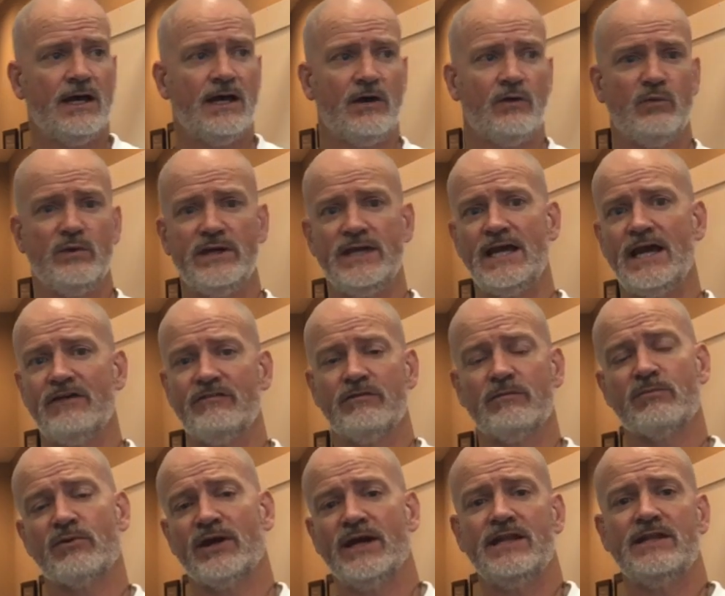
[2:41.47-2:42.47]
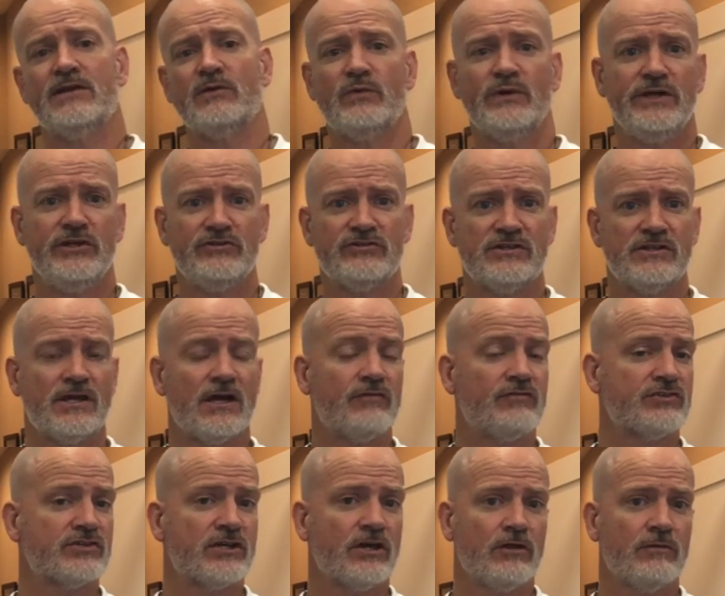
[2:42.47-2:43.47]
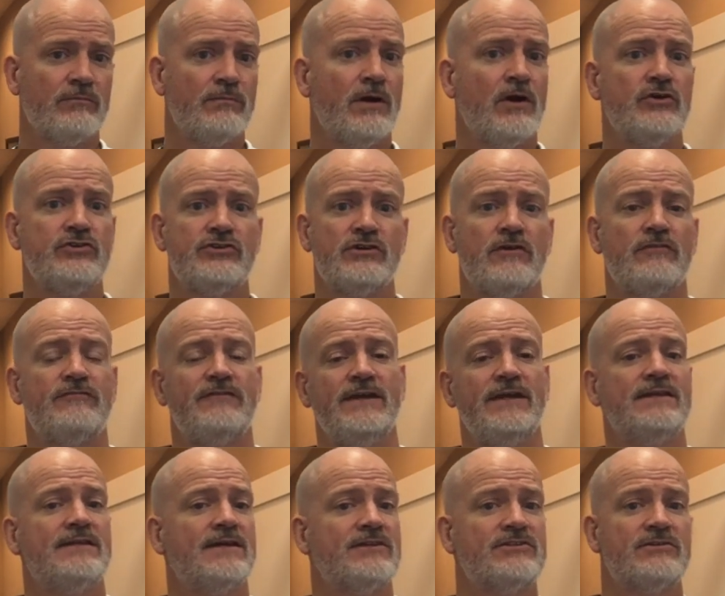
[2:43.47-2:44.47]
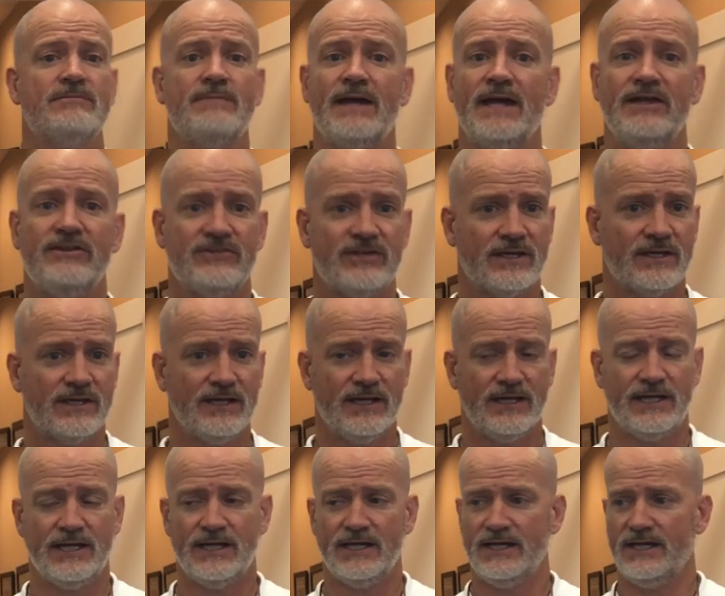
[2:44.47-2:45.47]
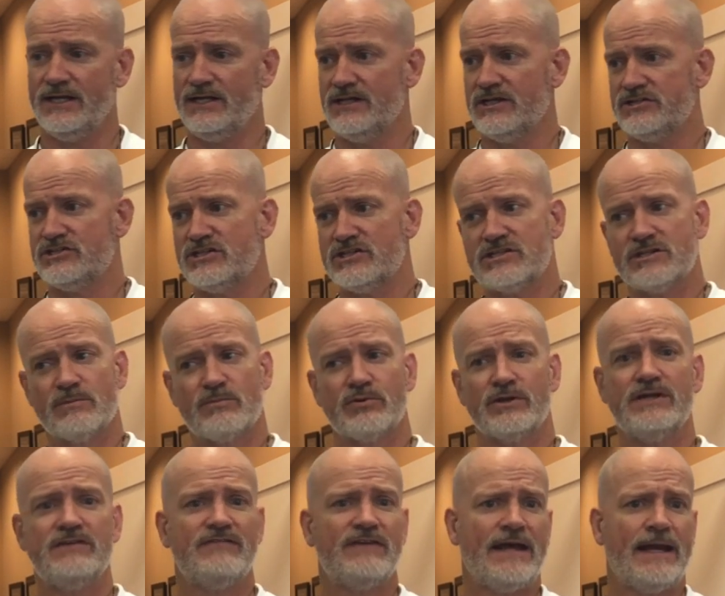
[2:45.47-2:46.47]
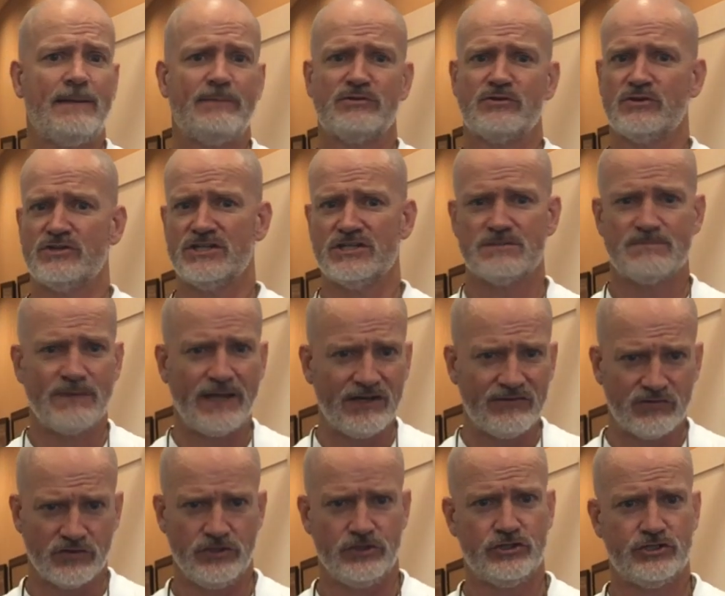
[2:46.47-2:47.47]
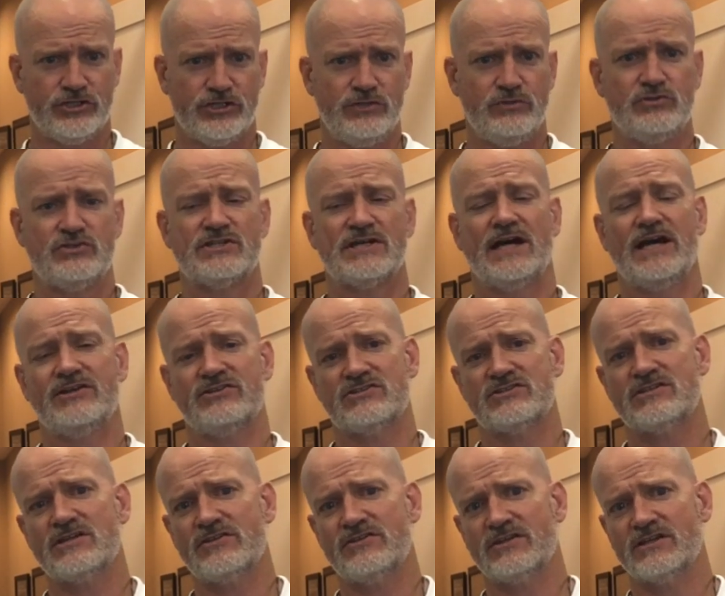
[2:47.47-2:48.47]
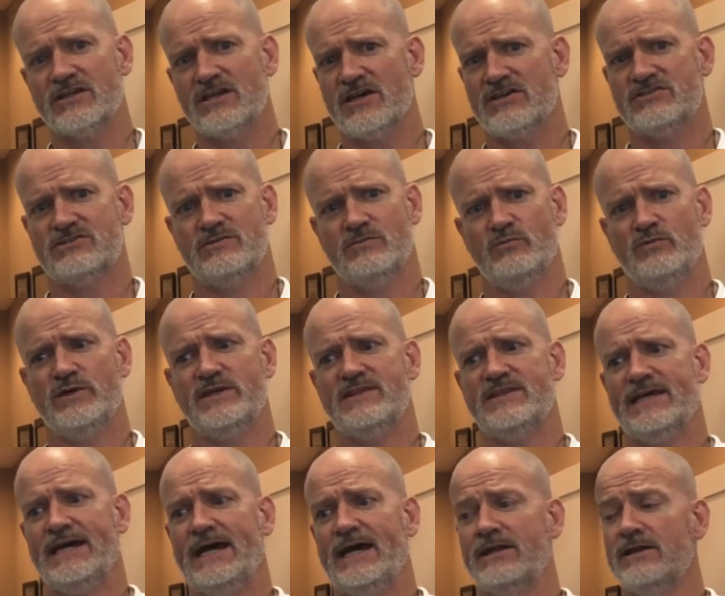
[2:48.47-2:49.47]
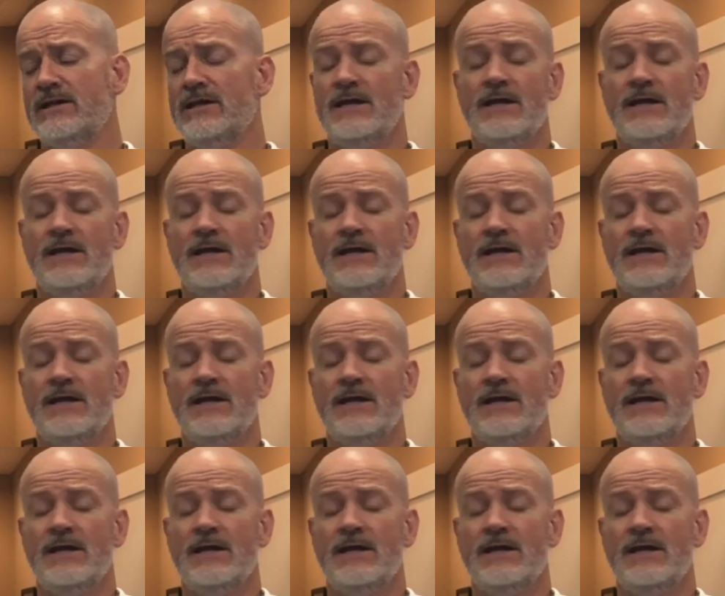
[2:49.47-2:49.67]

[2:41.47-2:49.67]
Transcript: We have a brand that we use in the office called Mojo Feet that's amazing. And it's just a prefab, so it's just made for your shoe size. It's nothing custom with that.